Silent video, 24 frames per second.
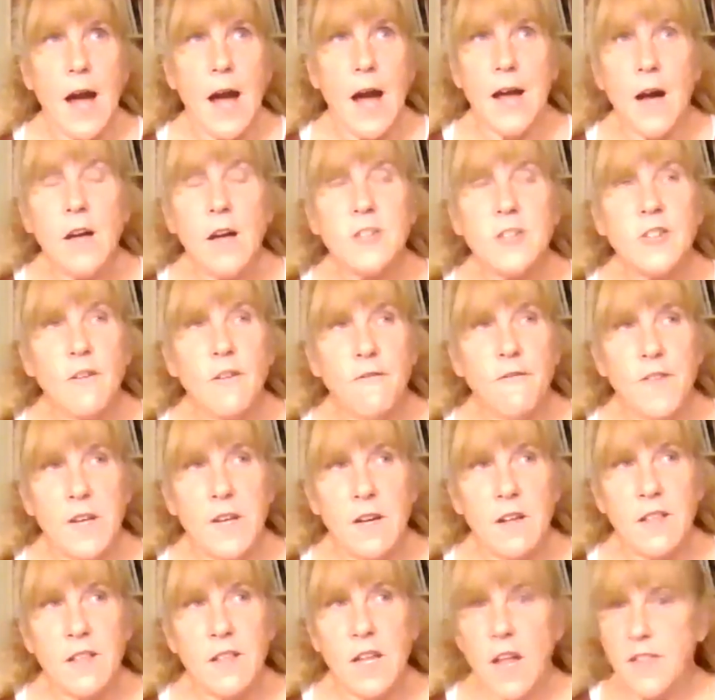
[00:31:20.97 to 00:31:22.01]
I also
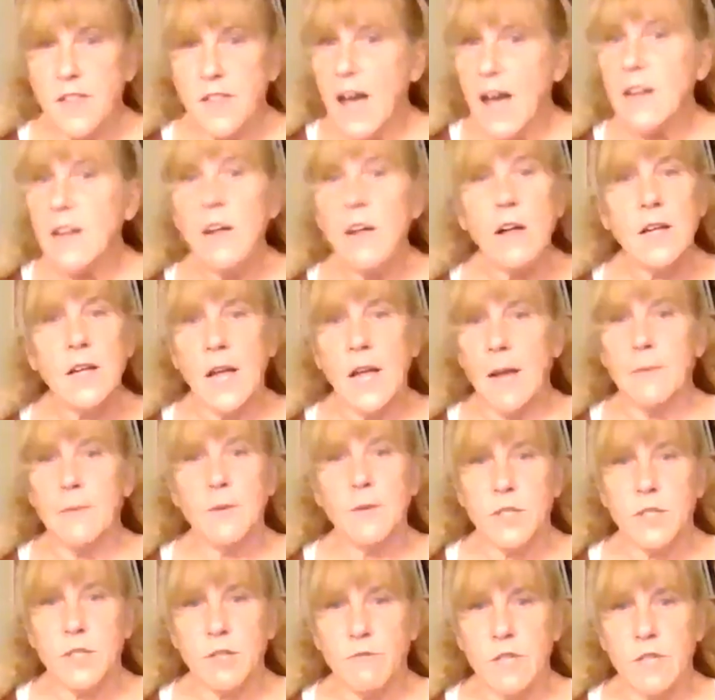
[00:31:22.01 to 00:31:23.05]
feel that all came
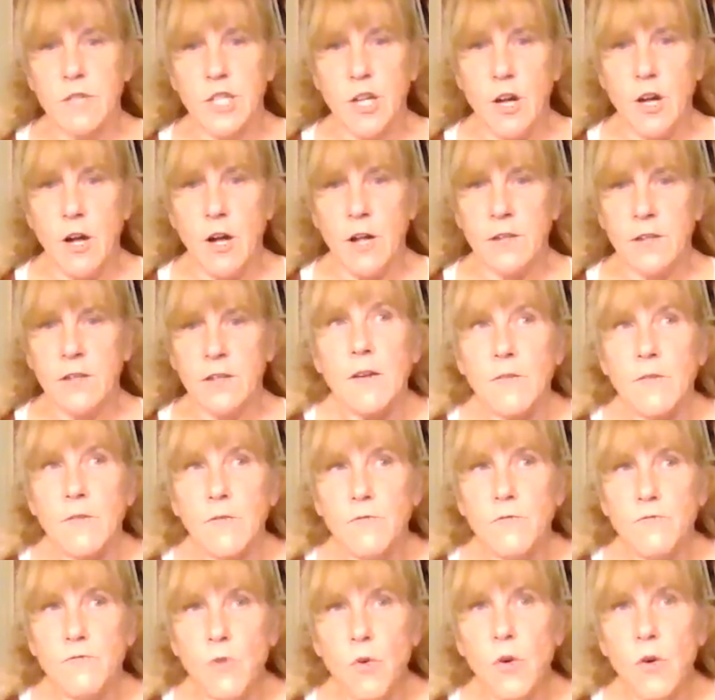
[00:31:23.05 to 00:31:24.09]
to a screeching halt.
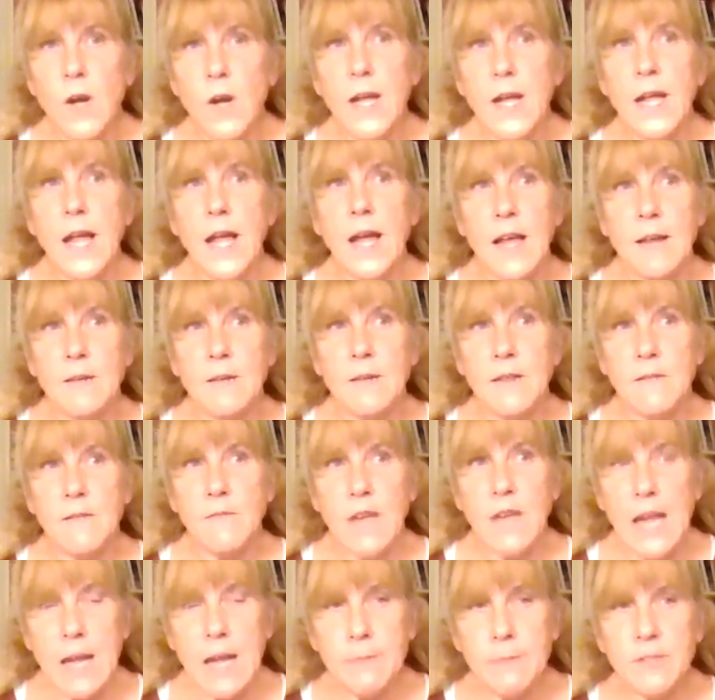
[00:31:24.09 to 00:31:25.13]
Roy and
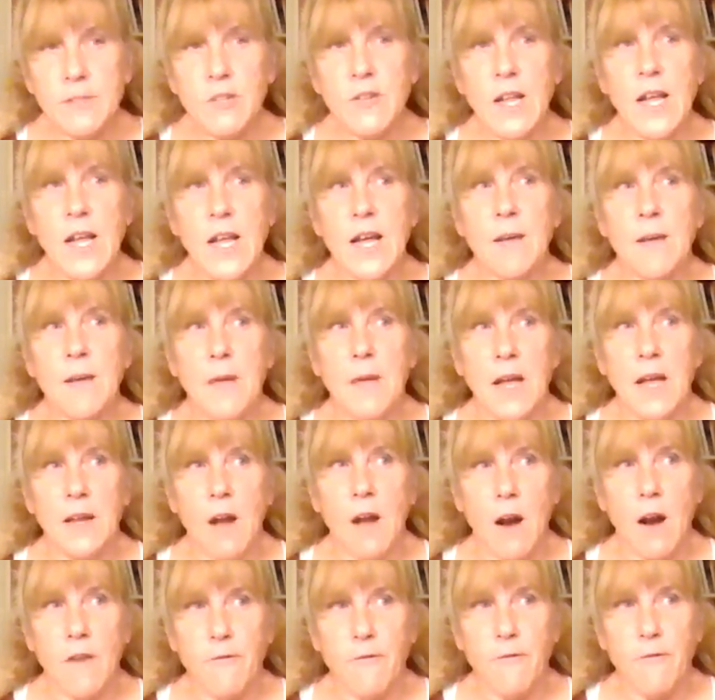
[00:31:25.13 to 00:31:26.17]
Amsterdam and
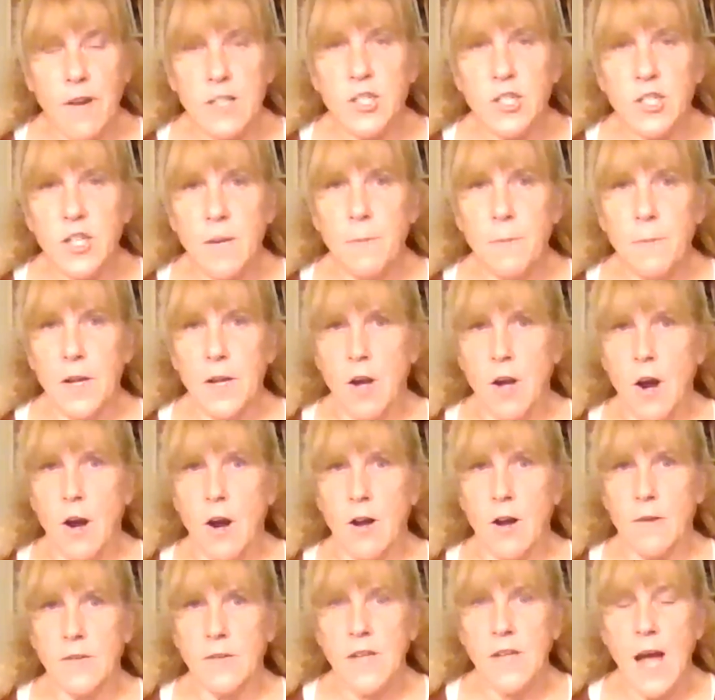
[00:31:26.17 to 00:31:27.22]
our friendship and
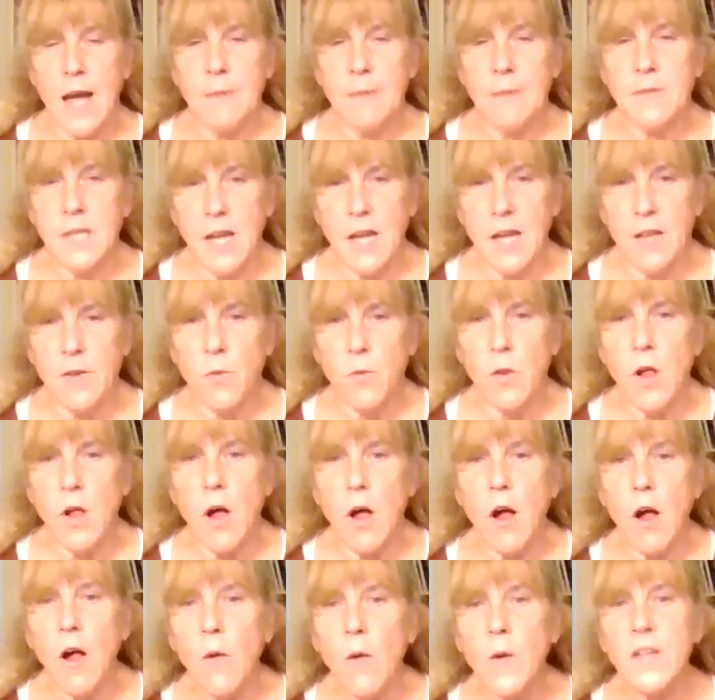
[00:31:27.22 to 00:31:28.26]
our time together will
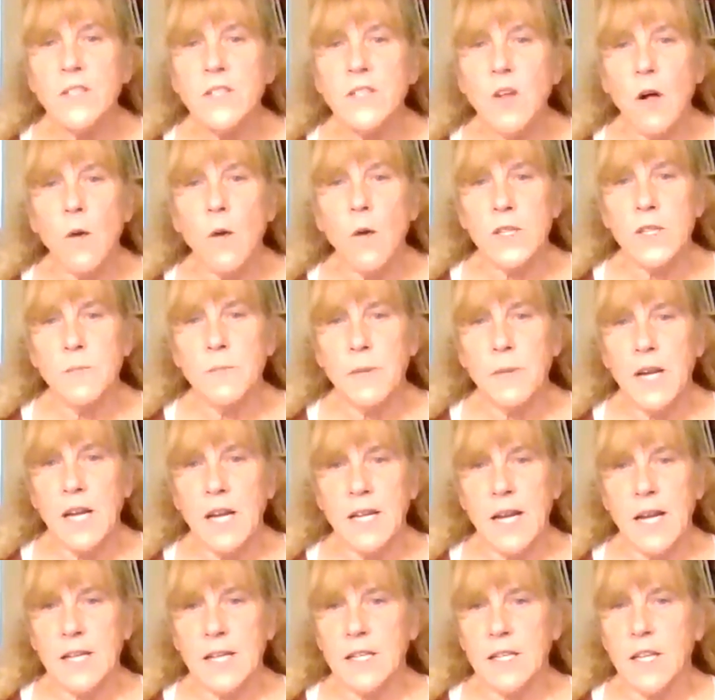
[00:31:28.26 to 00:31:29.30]
always, always be
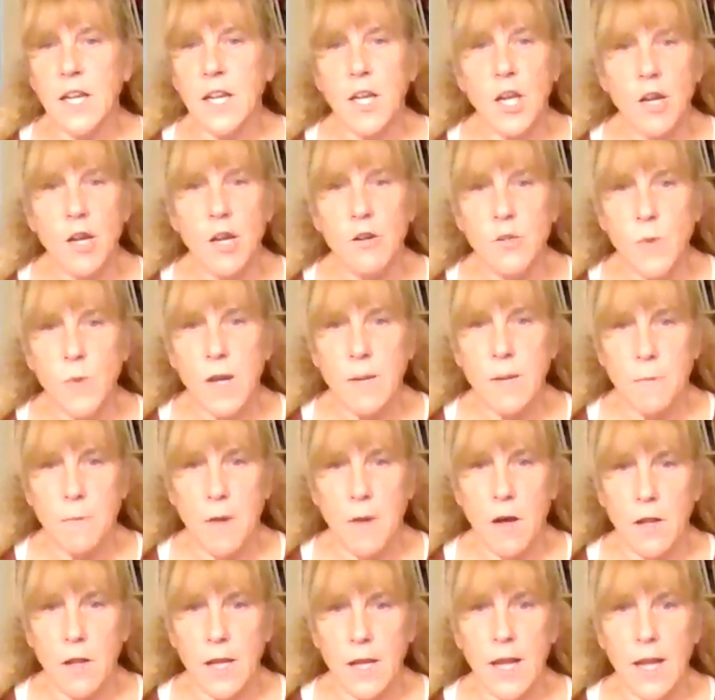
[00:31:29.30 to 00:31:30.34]
connected in a huge way to
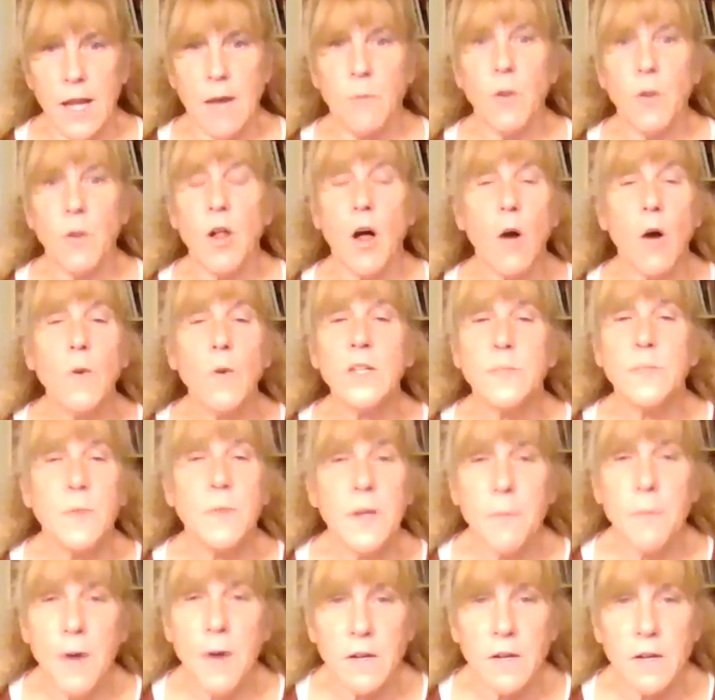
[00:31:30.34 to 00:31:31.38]
Molly and will always be
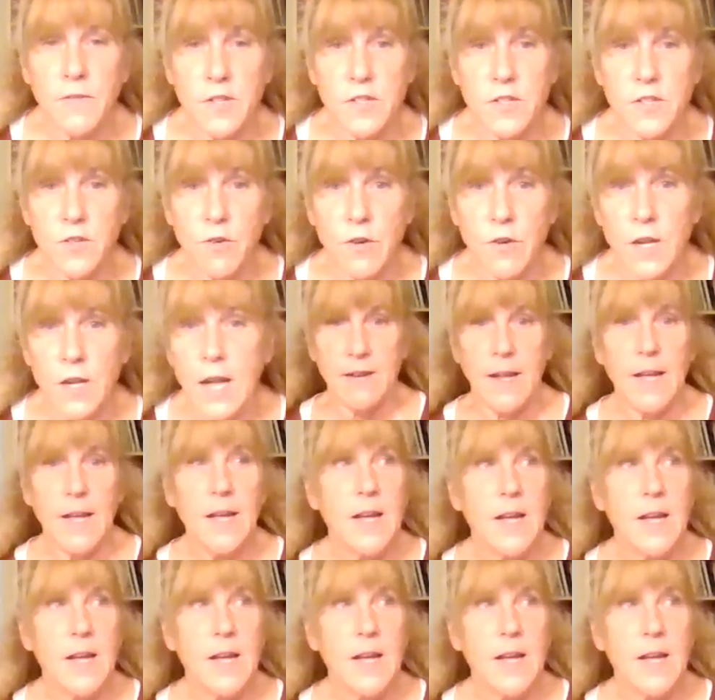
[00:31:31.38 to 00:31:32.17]
a part of the story.